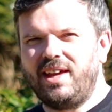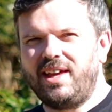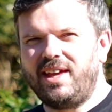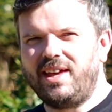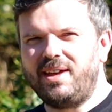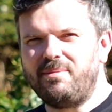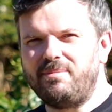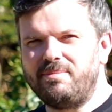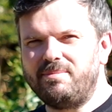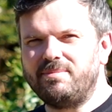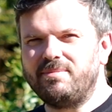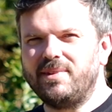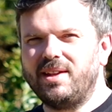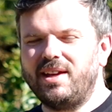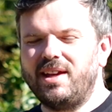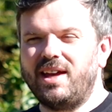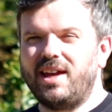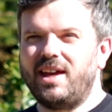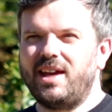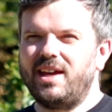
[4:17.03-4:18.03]

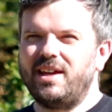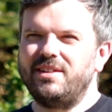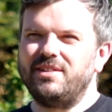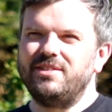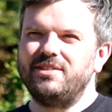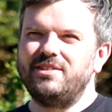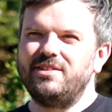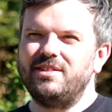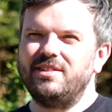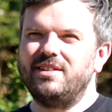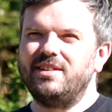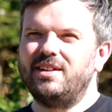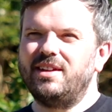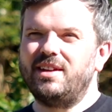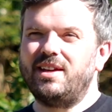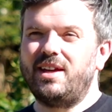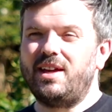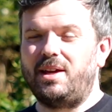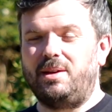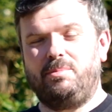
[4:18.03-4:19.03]
And
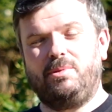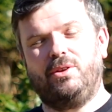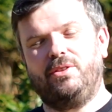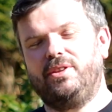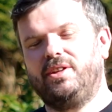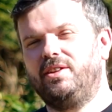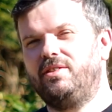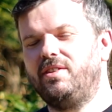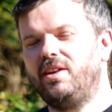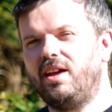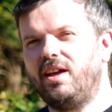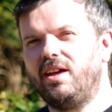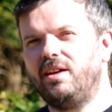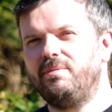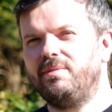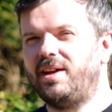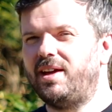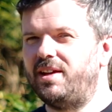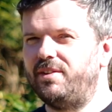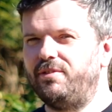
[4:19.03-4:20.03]
I've got the
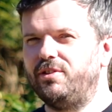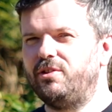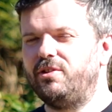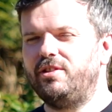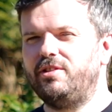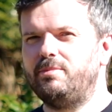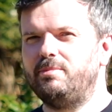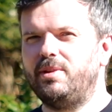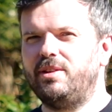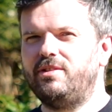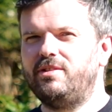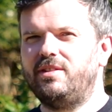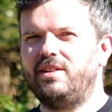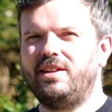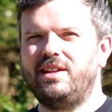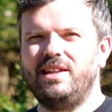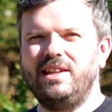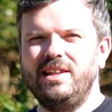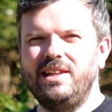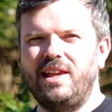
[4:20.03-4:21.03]
guitar, had it for Christmas,
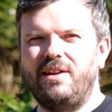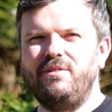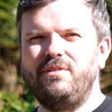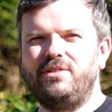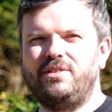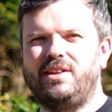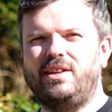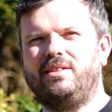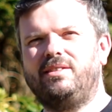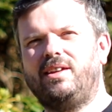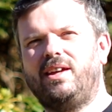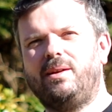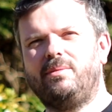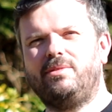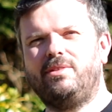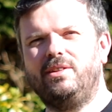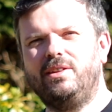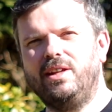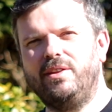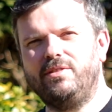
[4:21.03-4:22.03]
loved it,
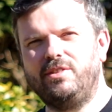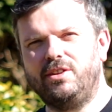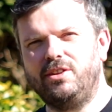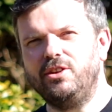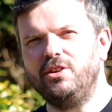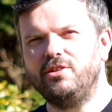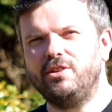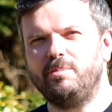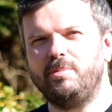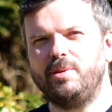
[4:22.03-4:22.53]
absolutely loved it. And here's